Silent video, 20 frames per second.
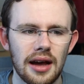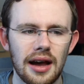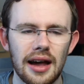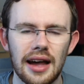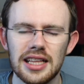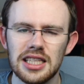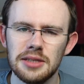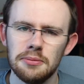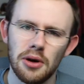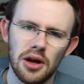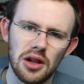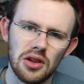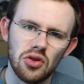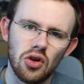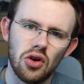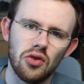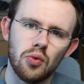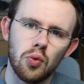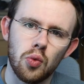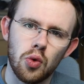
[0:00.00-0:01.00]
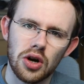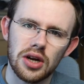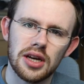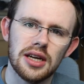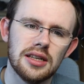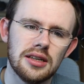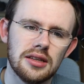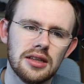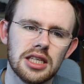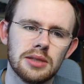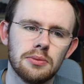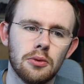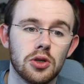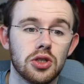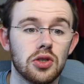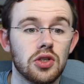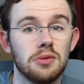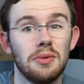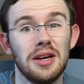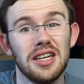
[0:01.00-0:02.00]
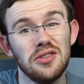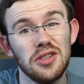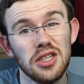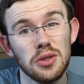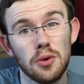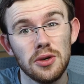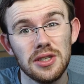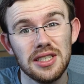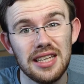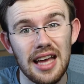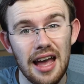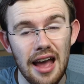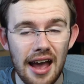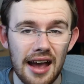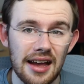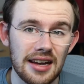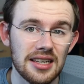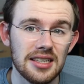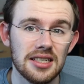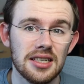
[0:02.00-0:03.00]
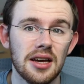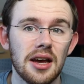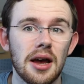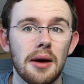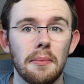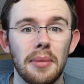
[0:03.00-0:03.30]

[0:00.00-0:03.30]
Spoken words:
I had to put a lot of work into this module, especially towards the end,